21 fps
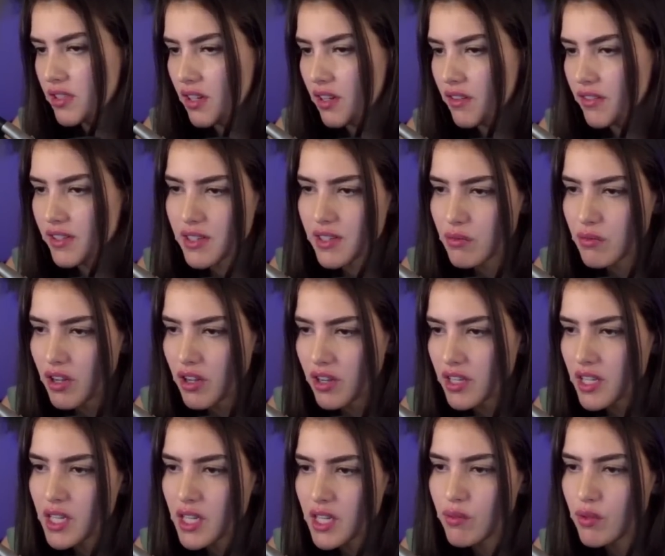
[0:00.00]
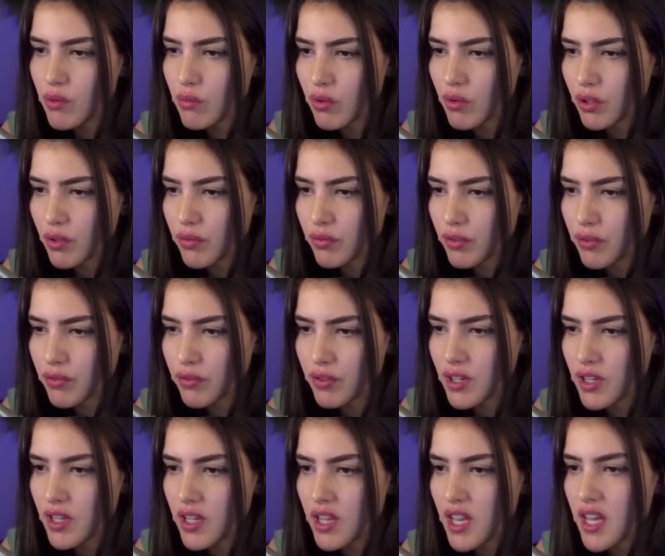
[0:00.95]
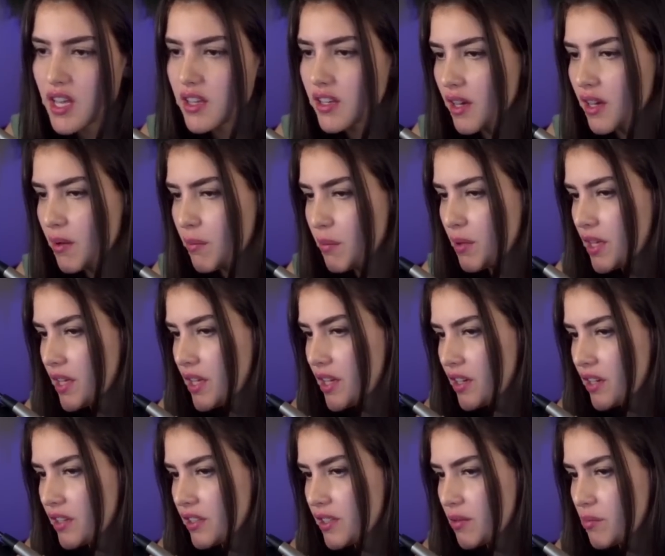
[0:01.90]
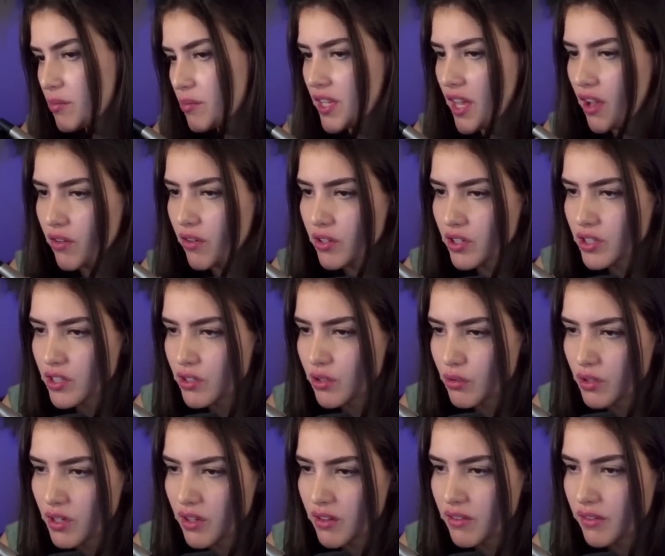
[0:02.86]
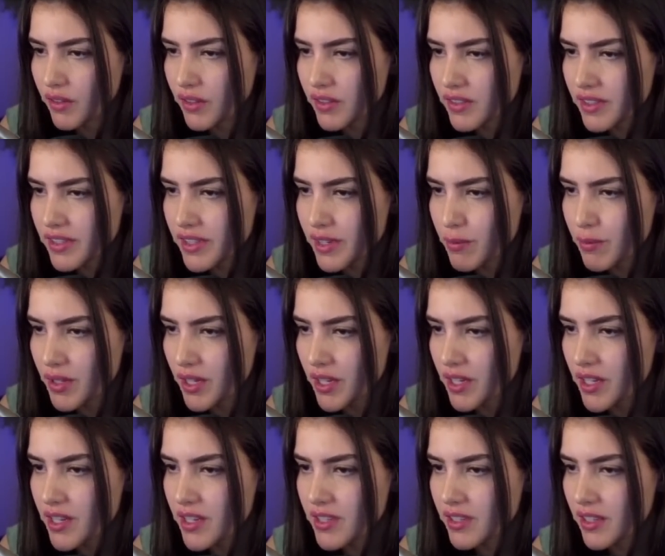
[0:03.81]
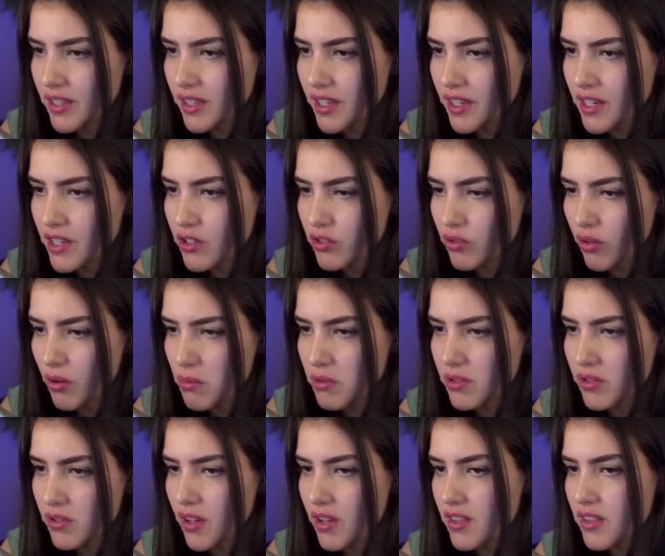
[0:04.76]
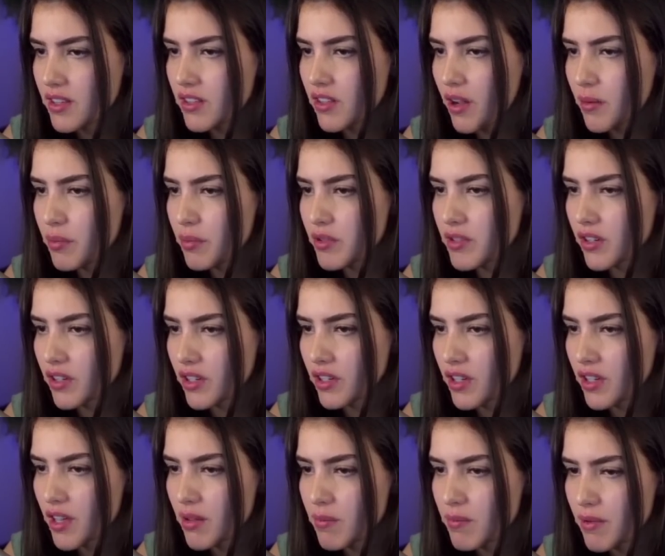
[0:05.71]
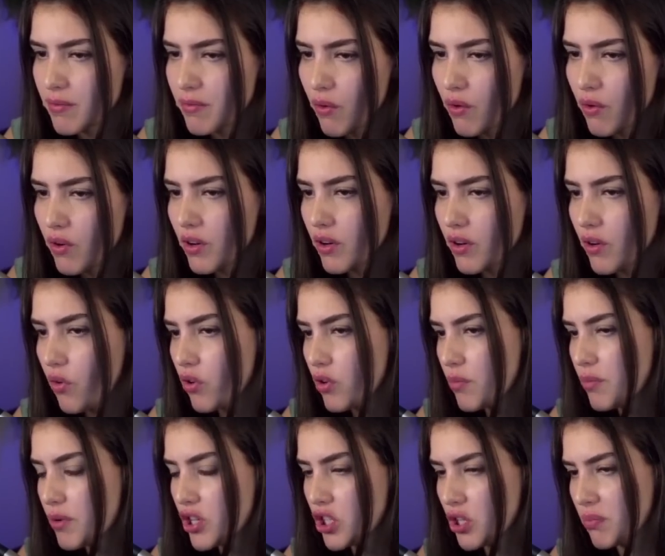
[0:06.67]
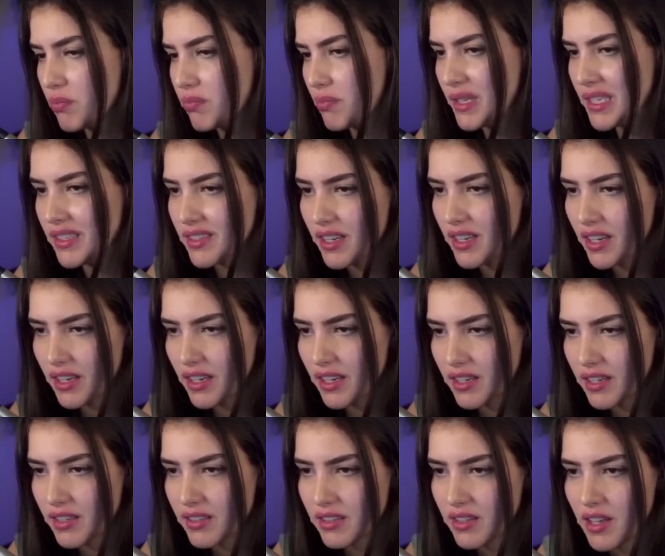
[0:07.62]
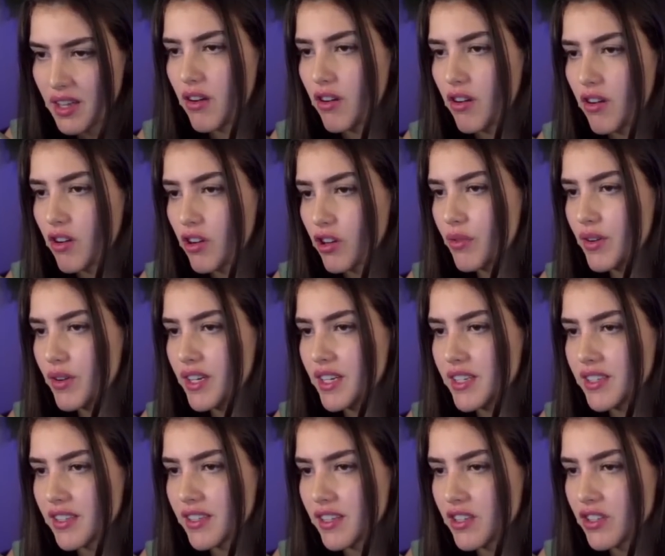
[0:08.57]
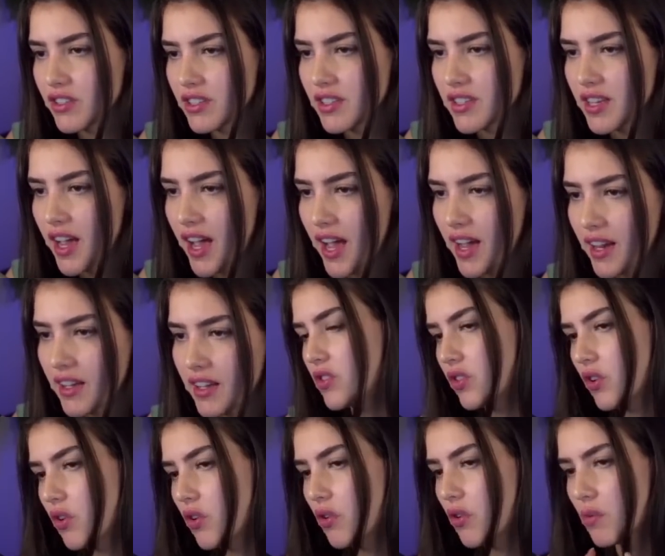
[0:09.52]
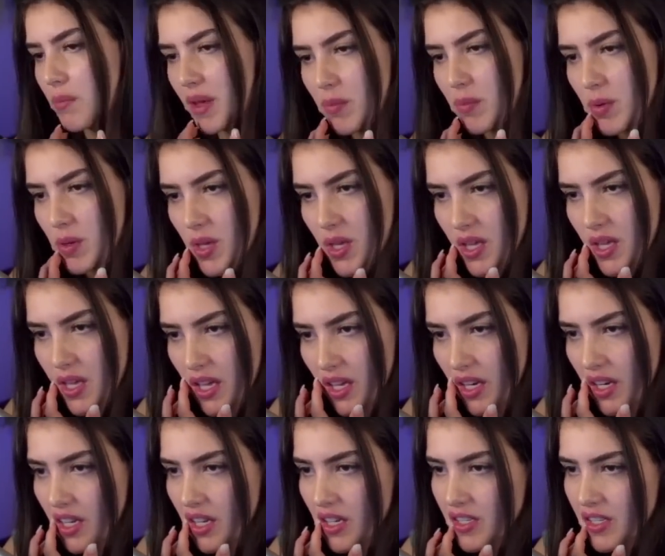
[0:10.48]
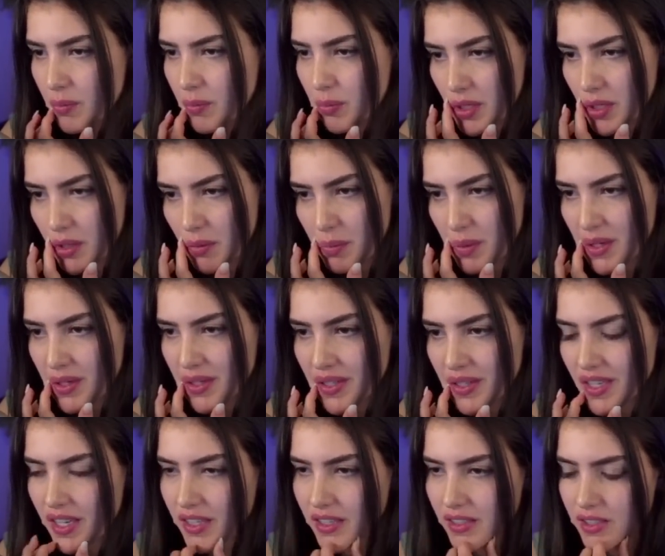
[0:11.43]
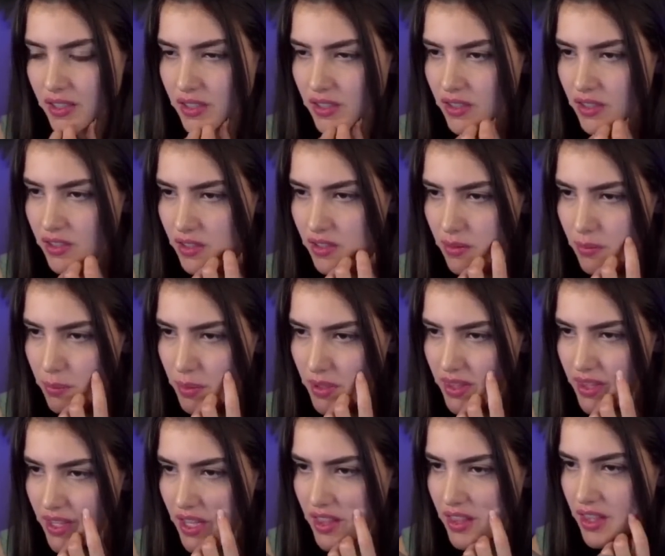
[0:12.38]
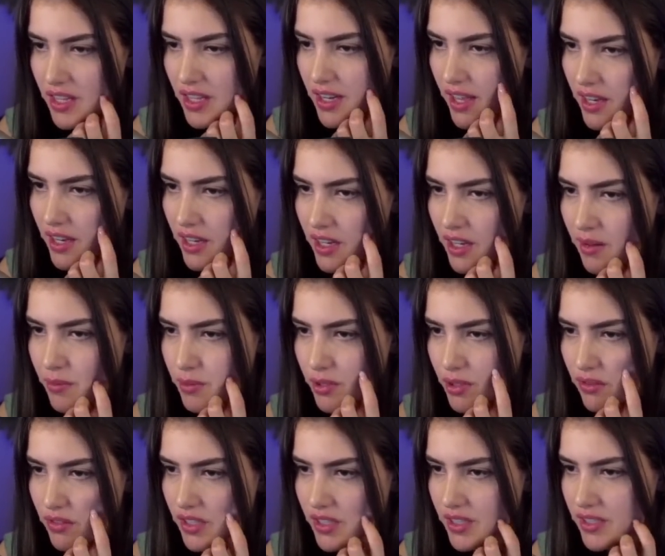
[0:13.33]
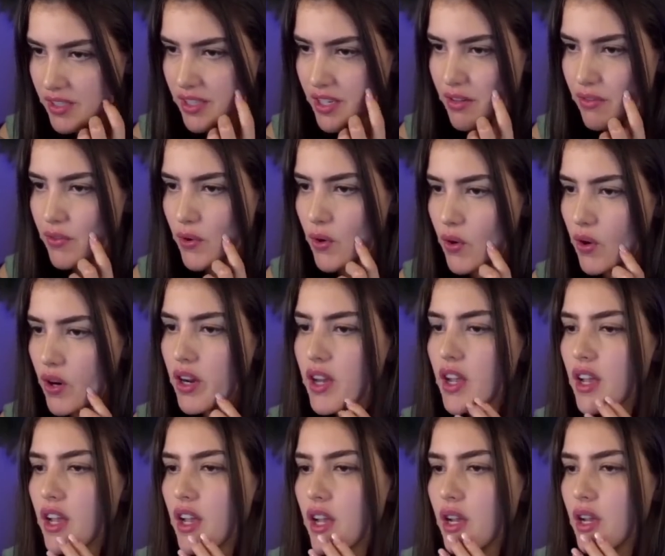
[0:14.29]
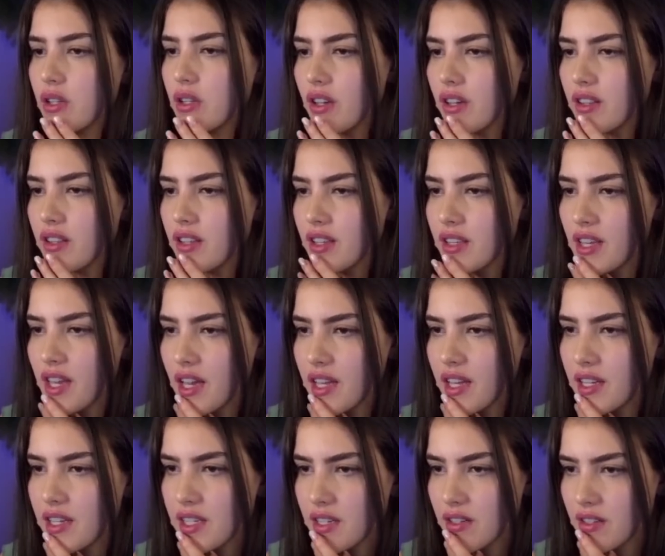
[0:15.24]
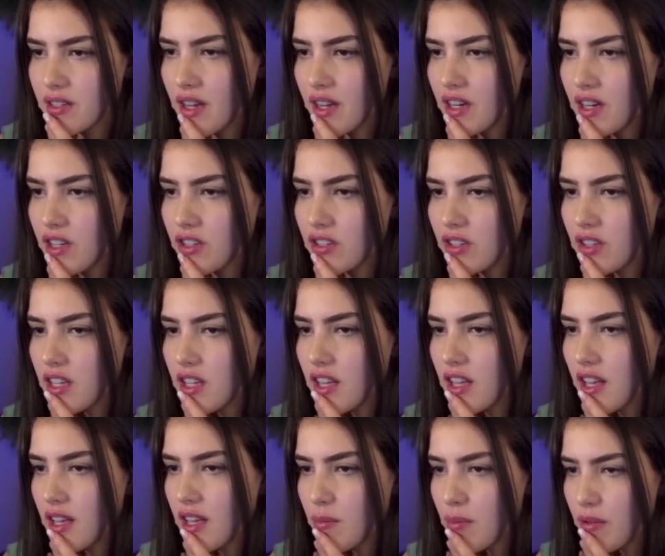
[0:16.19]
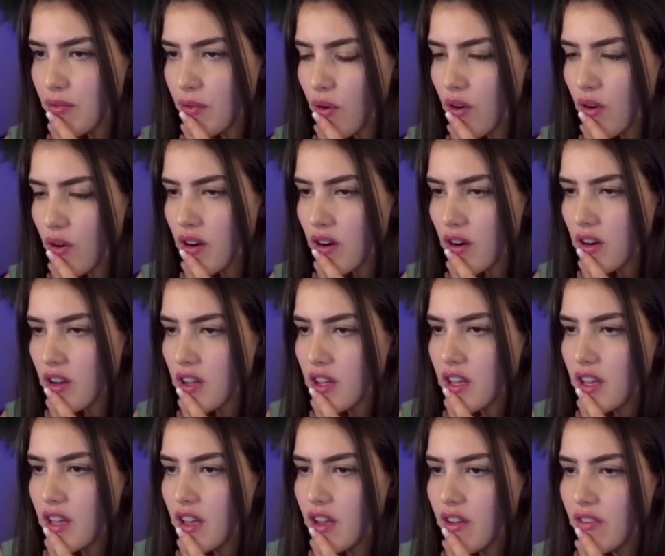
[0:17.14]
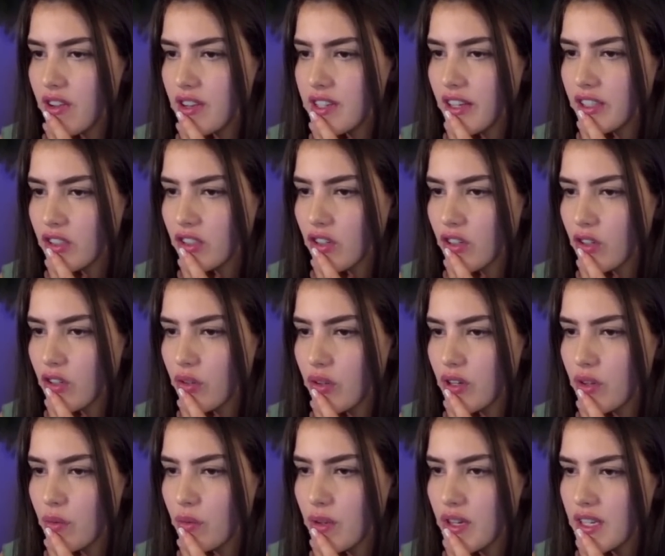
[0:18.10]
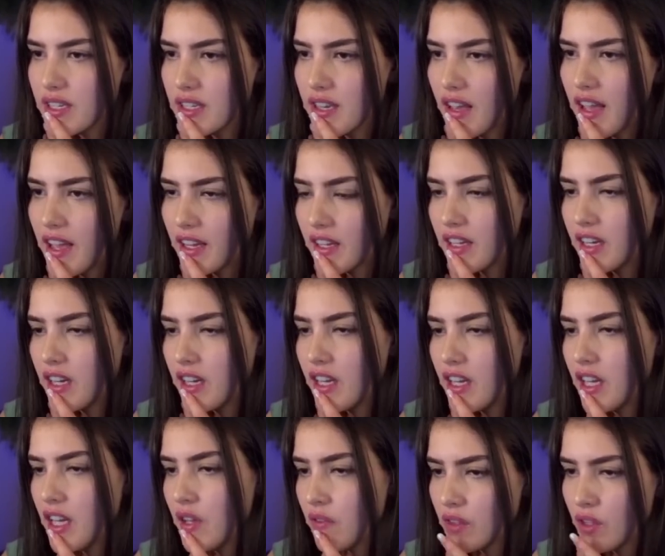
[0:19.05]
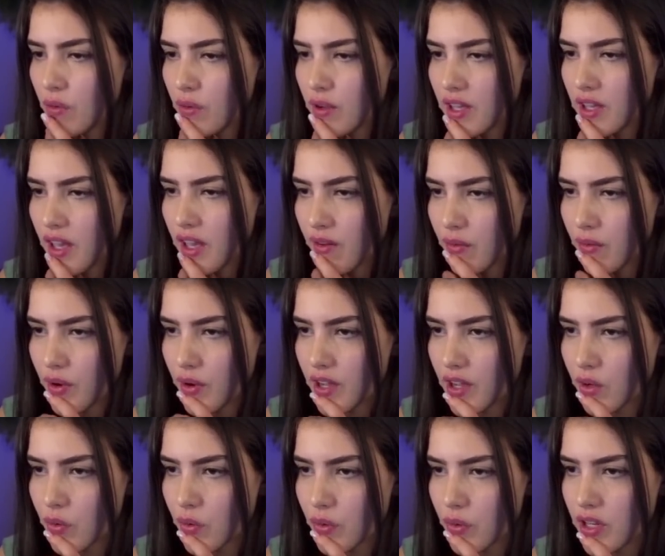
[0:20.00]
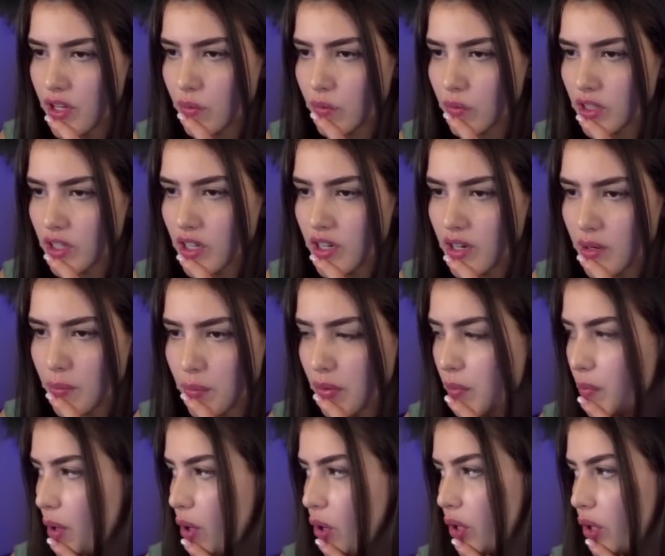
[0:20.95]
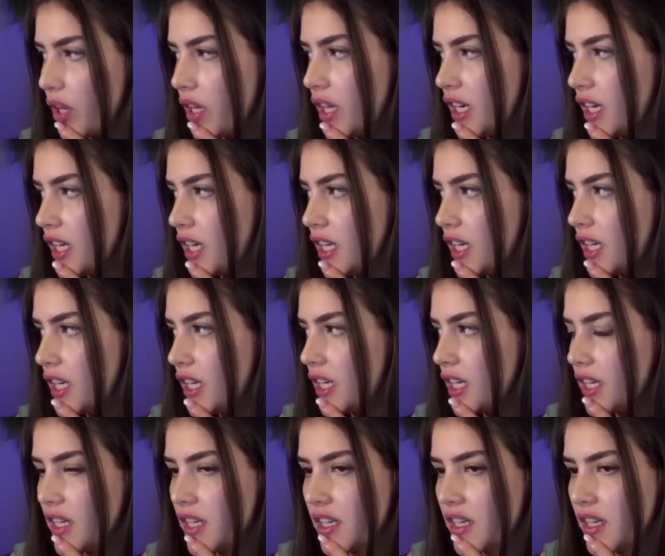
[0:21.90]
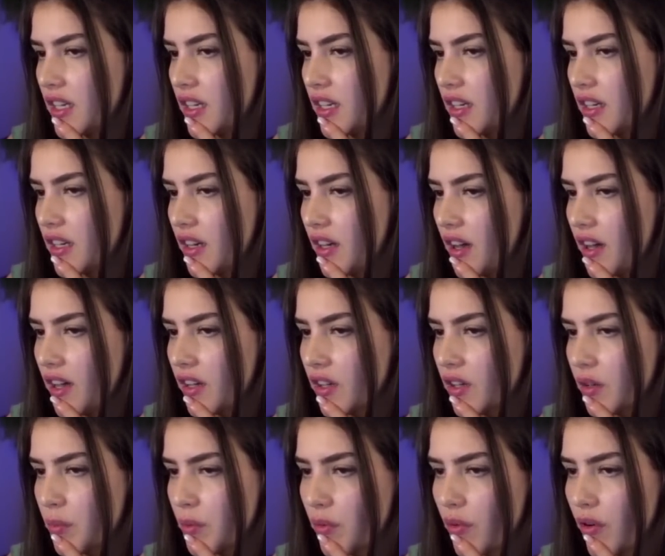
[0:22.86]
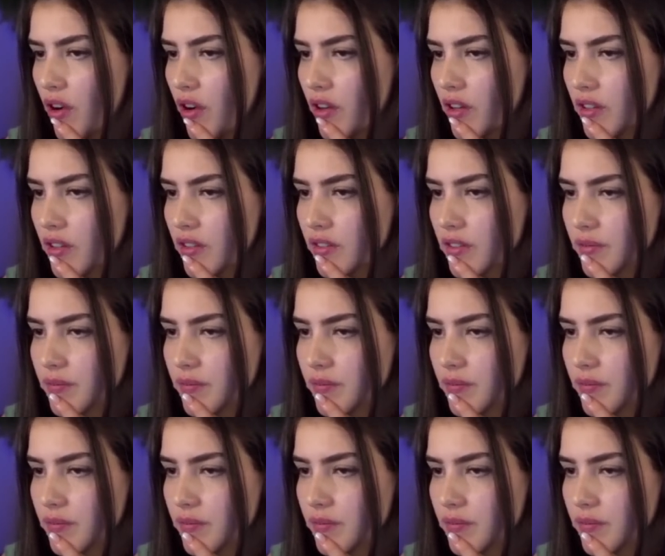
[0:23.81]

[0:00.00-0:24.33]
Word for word: Obviously, we're not going to give the rook for free. Coming here seems counterintuitive because it seems like he's going to get in trouble. So I think the options are king b4 or bishop b6. Our queen is under attack, so maybe it is bishop b6, but then the knight comes over to c4. So I think the answer is actually king b4. If he takes our queen, we take, and even though we gave away a queen, we're going to promote it. I could be wrong.